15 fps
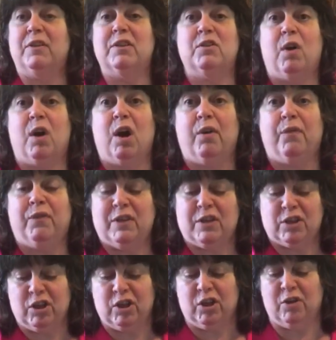so off
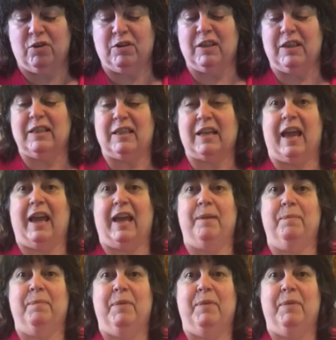it's going to go to the side.